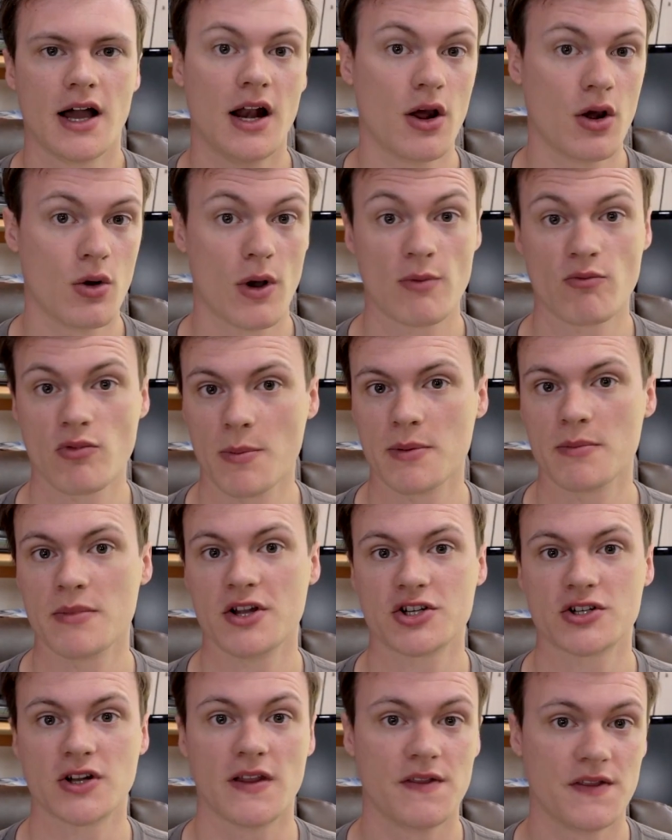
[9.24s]
Hello, I'm Robin
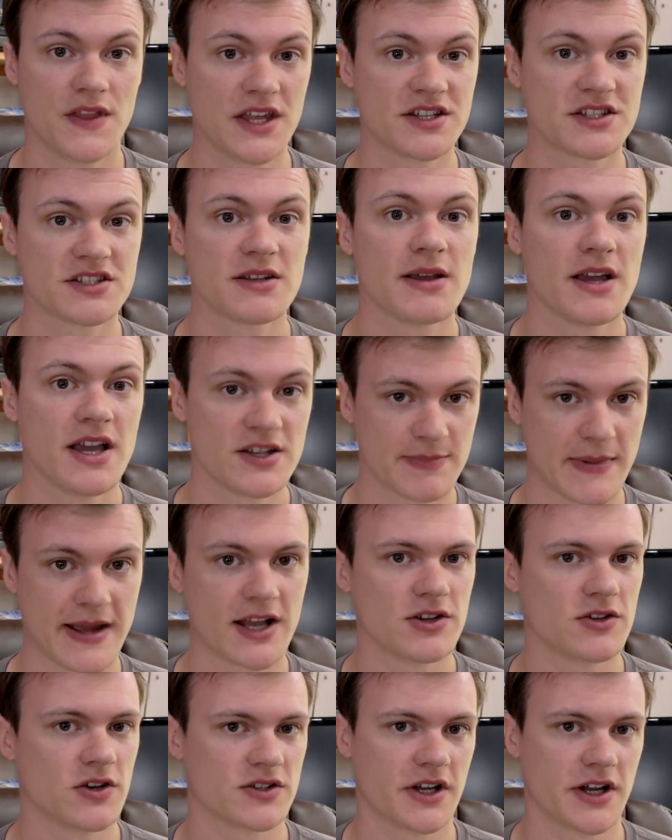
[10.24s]
Mitchell and this is
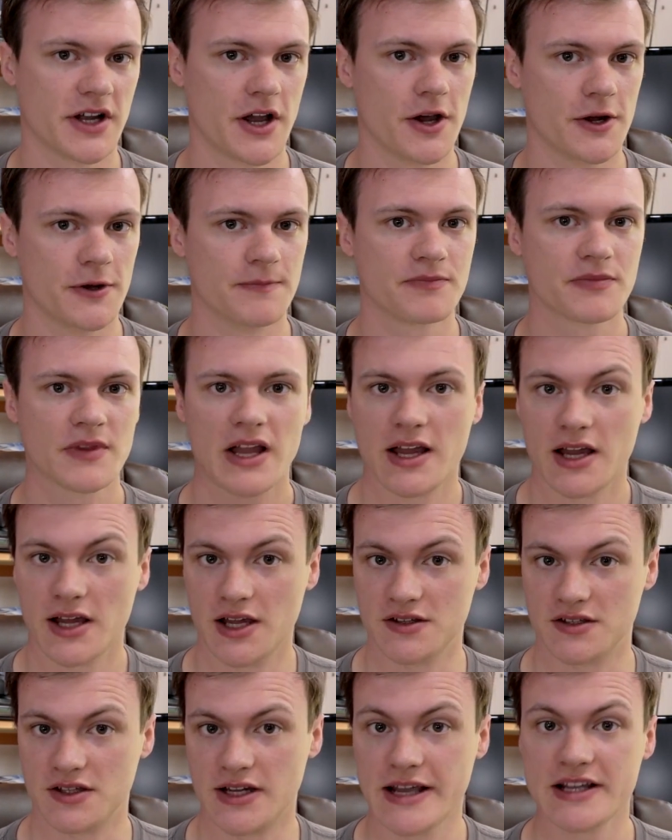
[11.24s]
Maker.io.
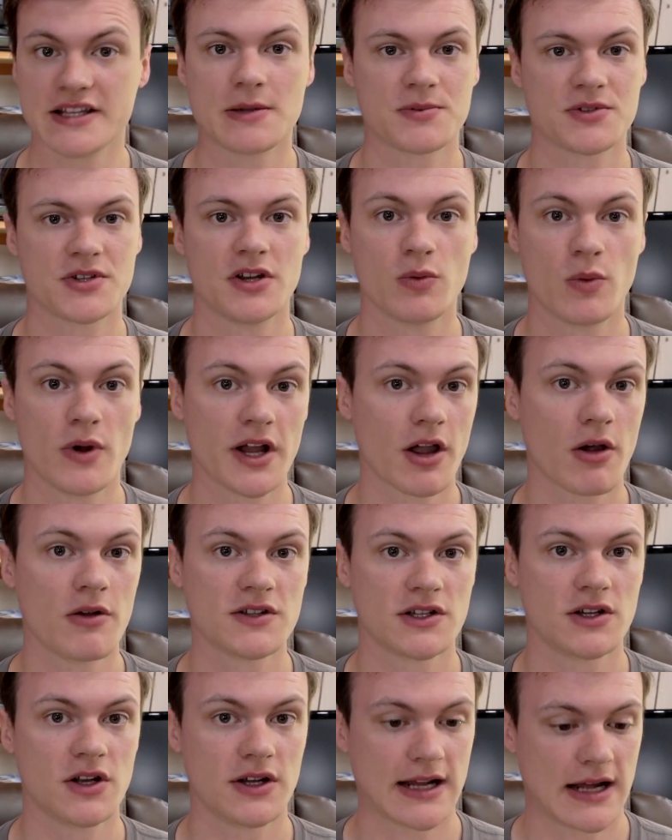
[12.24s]
In today's episode, we're
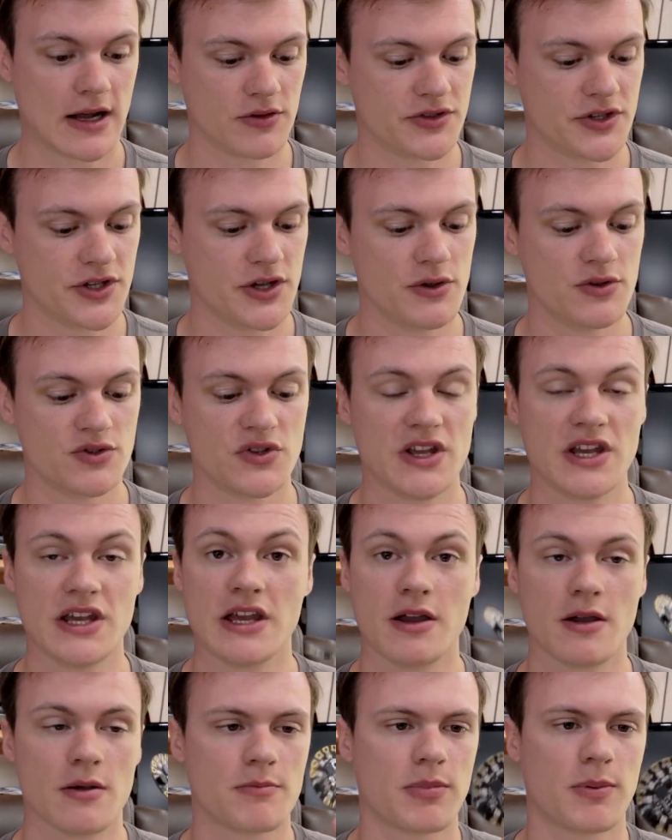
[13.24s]
going to learn how to use
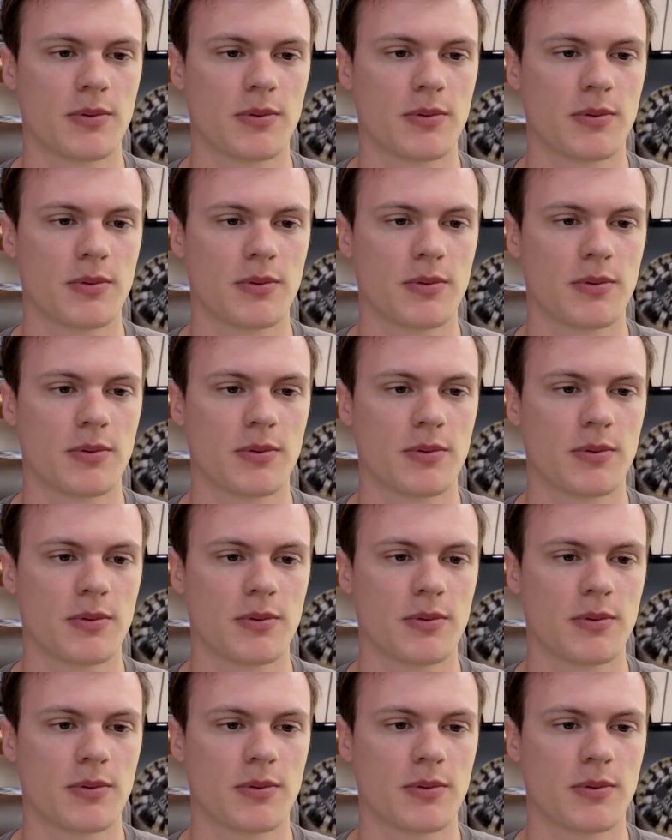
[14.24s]
the...